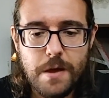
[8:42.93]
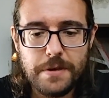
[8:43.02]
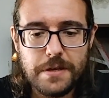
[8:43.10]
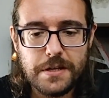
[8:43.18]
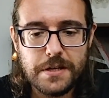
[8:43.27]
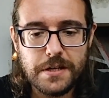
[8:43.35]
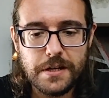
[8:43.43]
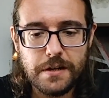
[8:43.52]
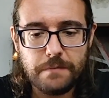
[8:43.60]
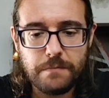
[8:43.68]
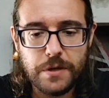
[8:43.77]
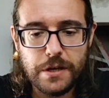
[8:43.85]
maybe
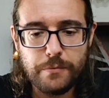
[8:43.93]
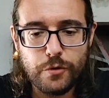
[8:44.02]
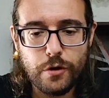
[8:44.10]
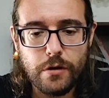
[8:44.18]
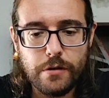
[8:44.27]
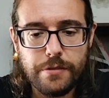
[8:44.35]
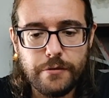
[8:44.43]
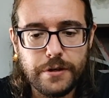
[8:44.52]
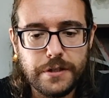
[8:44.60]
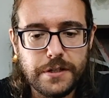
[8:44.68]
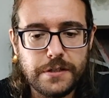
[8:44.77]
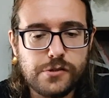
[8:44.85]
in a broth or
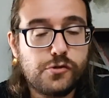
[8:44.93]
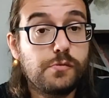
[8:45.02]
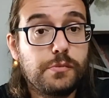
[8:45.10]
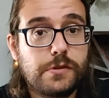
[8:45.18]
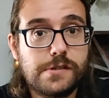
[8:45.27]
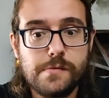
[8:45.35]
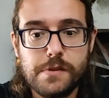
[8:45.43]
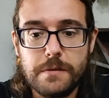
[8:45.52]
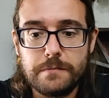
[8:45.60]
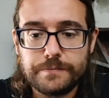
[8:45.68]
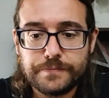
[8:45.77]
in a soup or something.